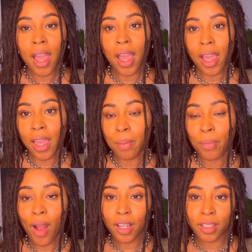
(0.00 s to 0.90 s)
a
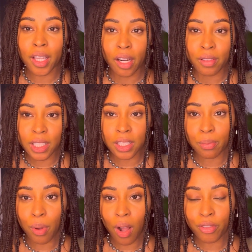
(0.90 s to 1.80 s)
product that I recently
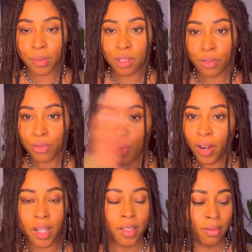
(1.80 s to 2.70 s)
bought from
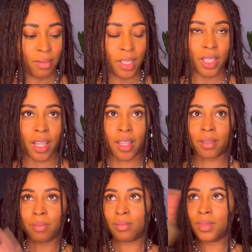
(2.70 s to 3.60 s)
Sephora. There's like
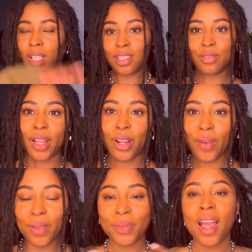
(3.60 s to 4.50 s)
dust flying
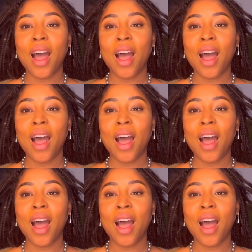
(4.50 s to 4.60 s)
around.